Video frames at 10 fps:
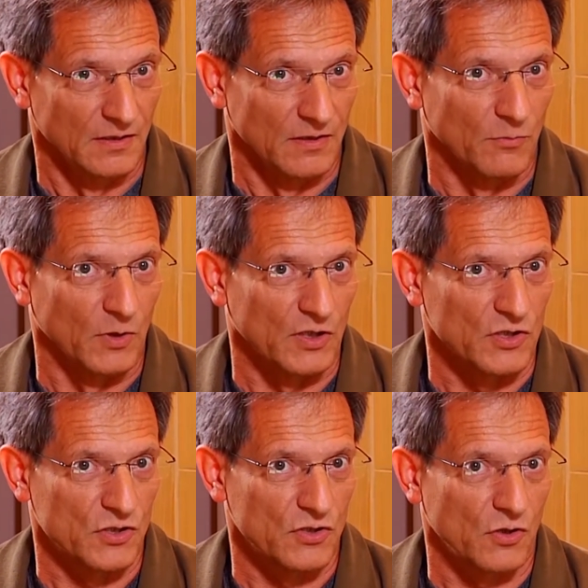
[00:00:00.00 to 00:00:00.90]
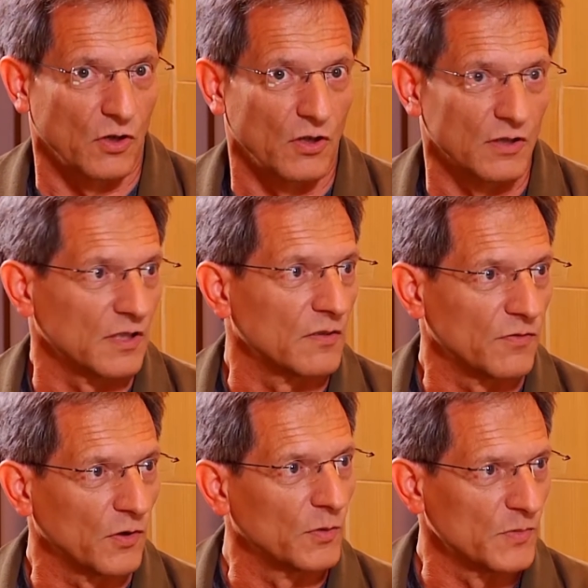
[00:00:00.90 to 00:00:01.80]
What is called the
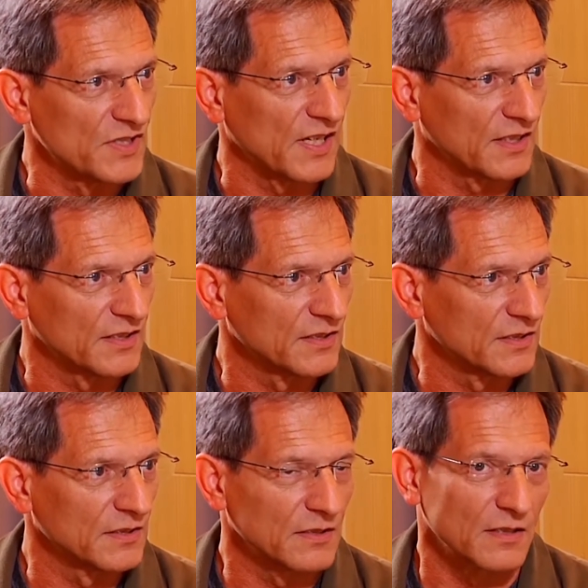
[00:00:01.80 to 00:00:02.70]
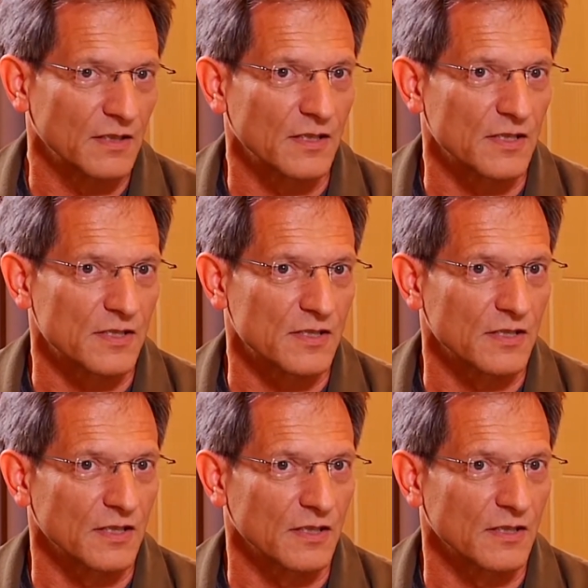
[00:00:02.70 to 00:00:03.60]
informal sector is
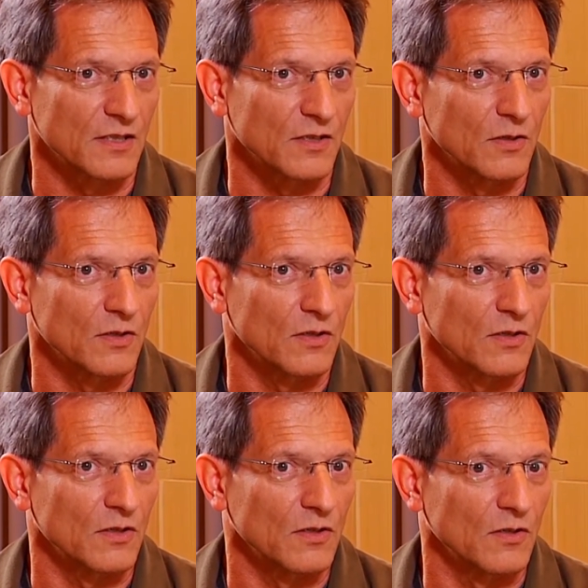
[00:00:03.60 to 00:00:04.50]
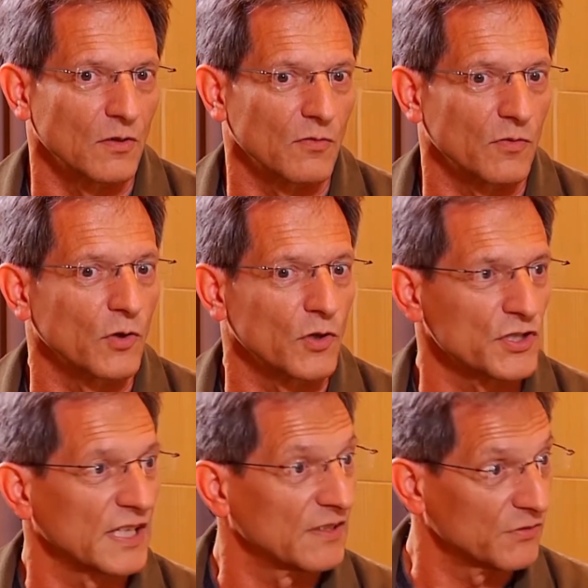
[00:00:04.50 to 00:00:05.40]
of course
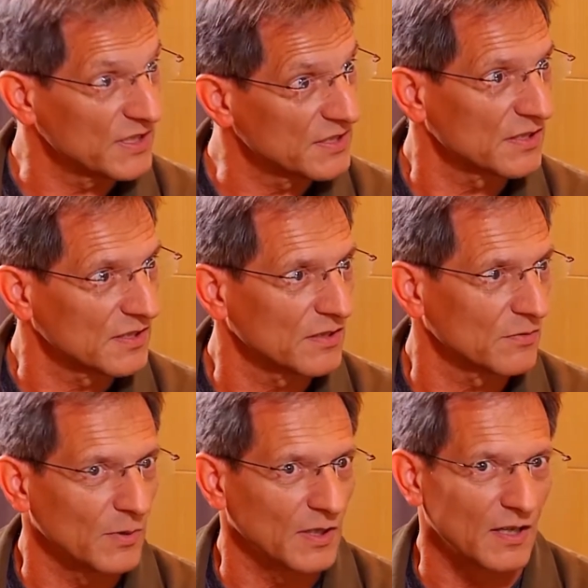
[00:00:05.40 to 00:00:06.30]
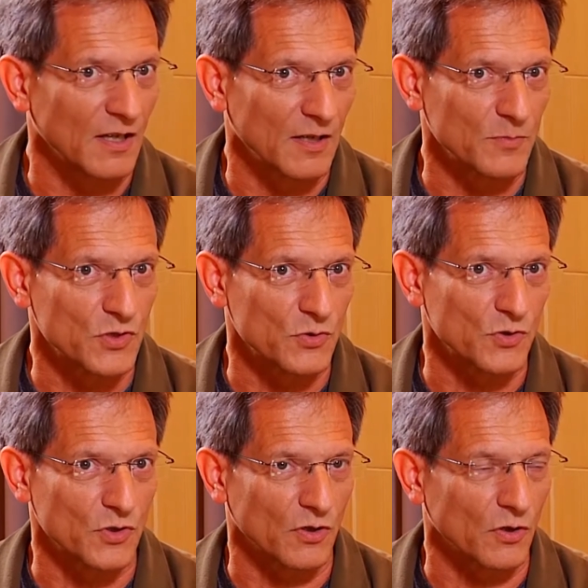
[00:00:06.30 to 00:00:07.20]
at risk when it comes to
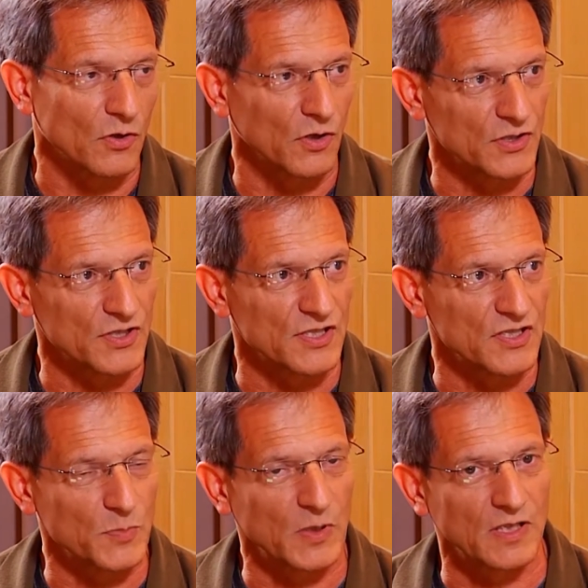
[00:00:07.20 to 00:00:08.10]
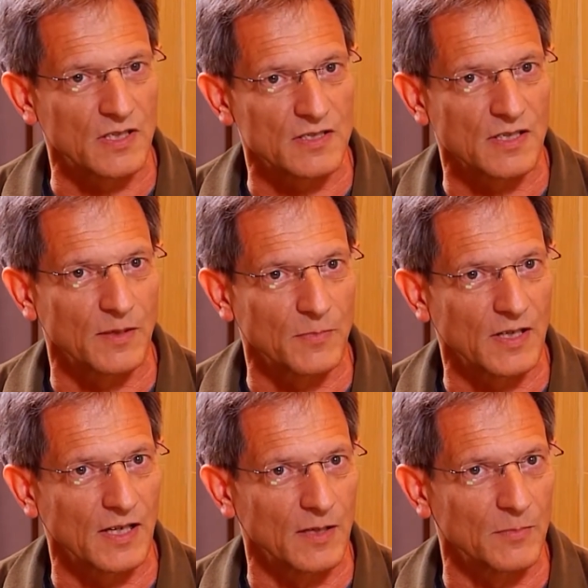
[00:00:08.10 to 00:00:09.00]
certain toxins, but at the same
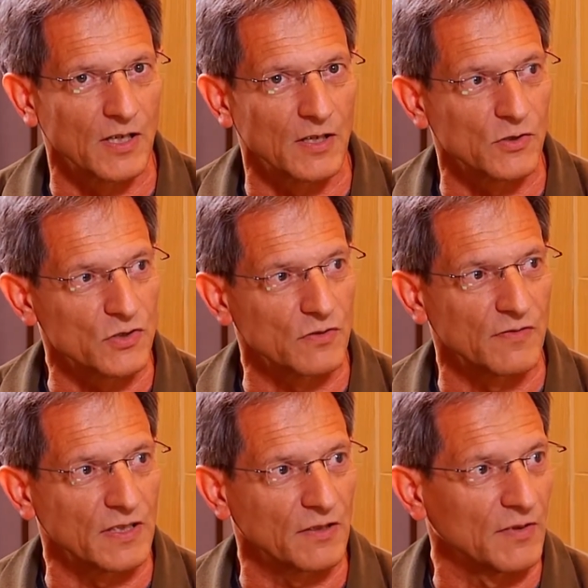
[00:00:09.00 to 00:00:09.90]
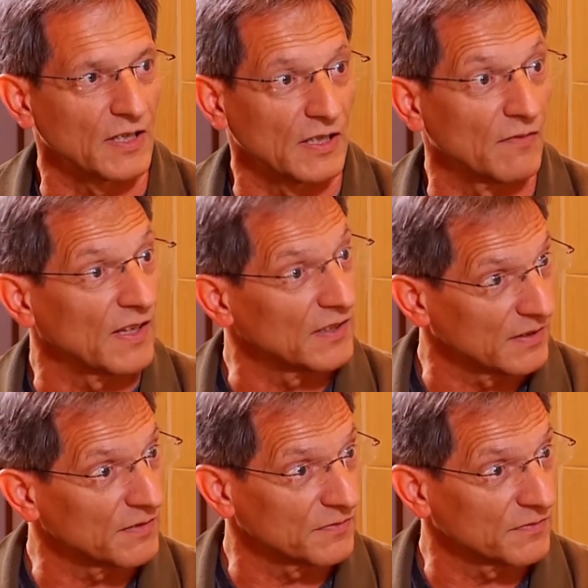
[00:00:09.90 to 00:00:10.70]
time they are also very inventive,